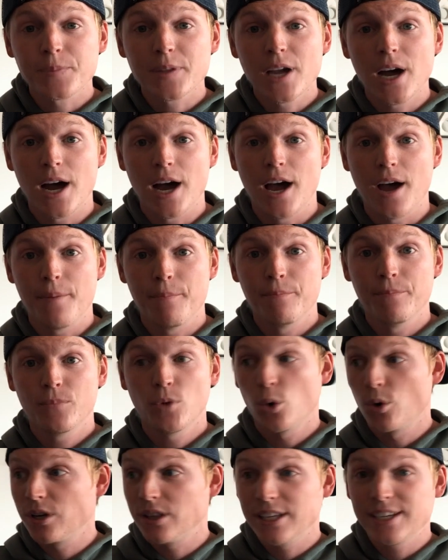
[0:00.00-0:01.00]

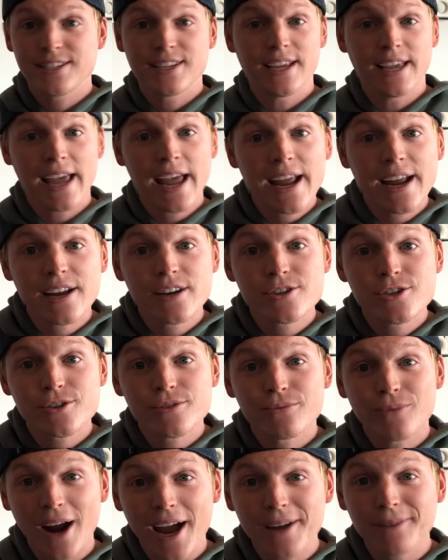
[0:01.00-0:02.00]
or at least engage,
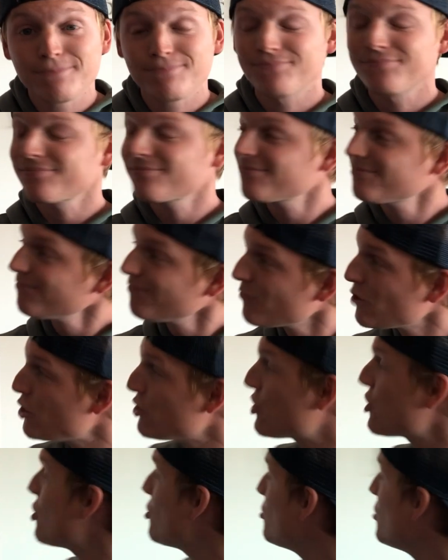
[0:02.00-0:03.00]
right?
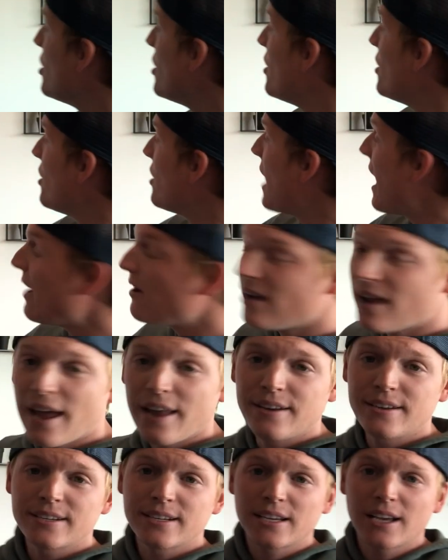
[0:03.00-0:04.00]
So,
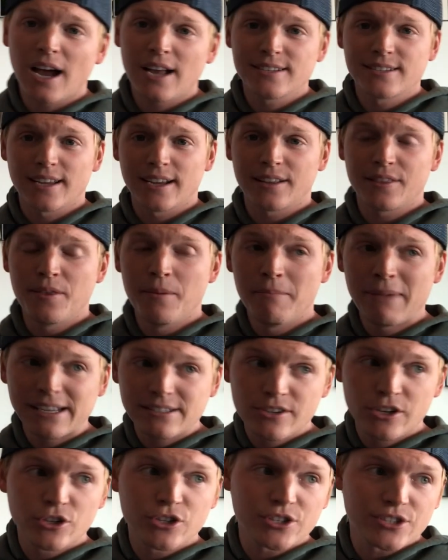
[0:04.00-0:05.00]
and guys, like the
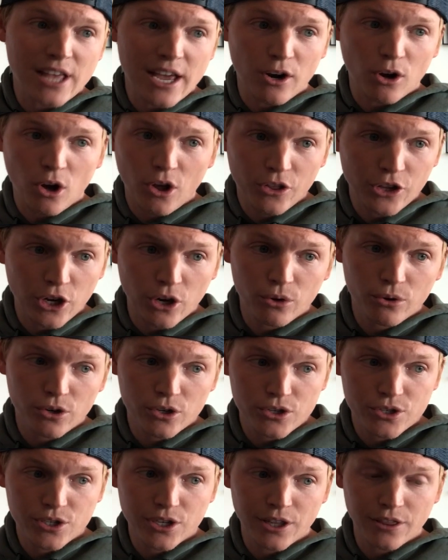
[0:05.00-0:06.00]
message is that all the
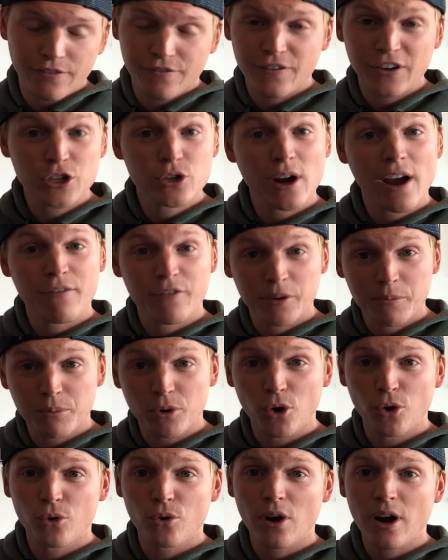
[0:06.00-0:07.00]
owners in the Fit Traffic
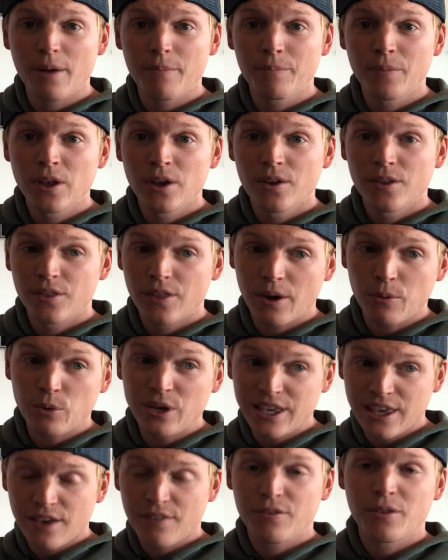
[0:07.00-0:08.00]
program, that we
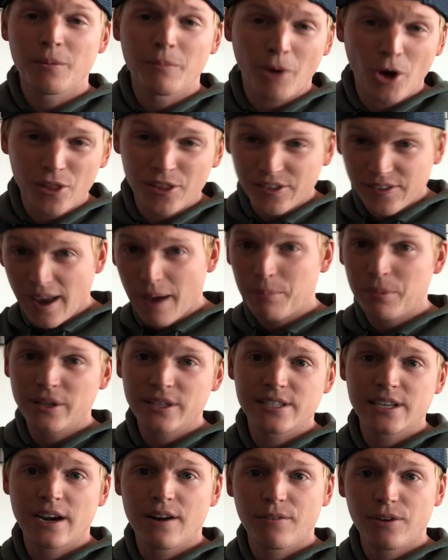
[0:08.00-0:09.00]
give them, all the
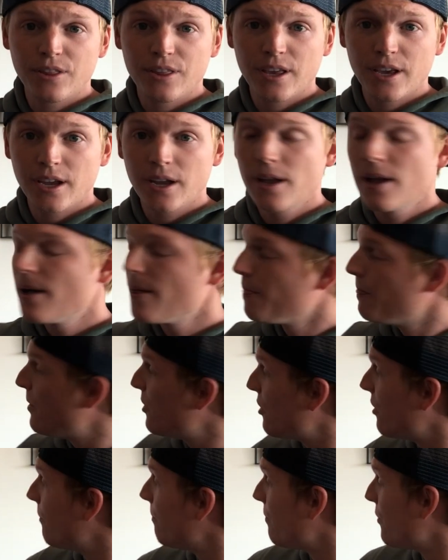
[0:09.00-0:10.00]
templates and everything,
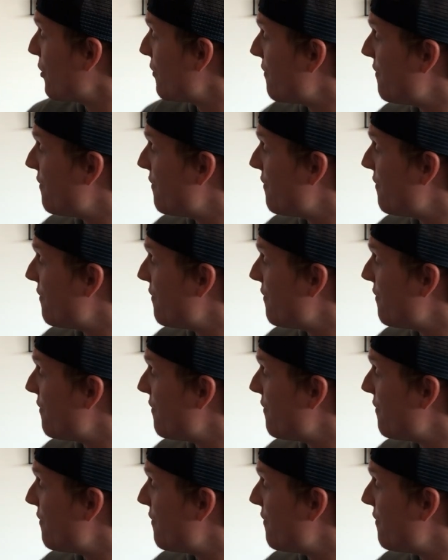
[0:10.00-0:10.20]
they're